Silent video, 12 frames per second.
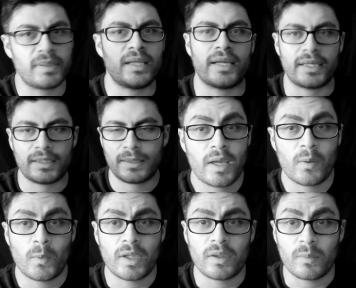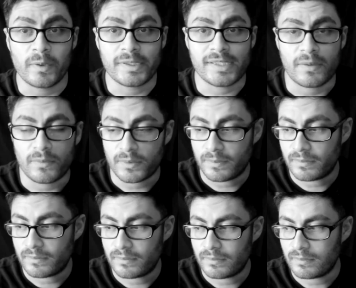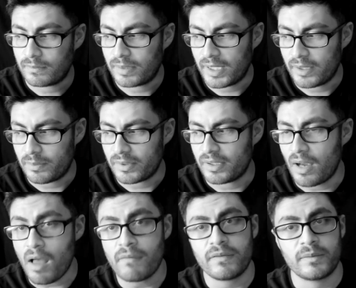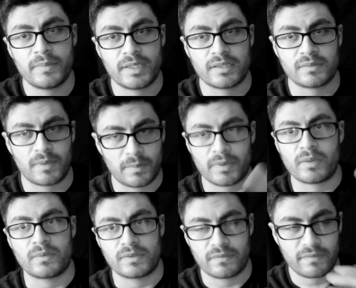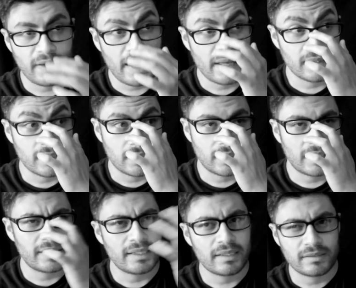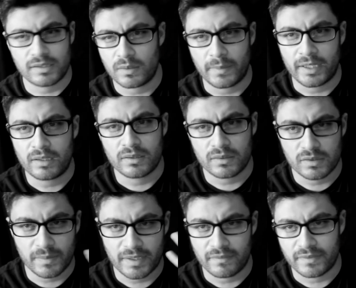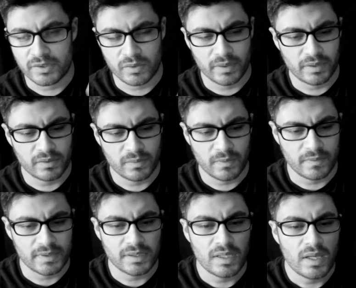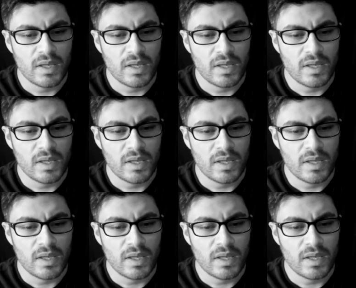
play. And one of the movies that would play pretty often because my brother was a fan and I think some of my uncles might have enjoyed those movies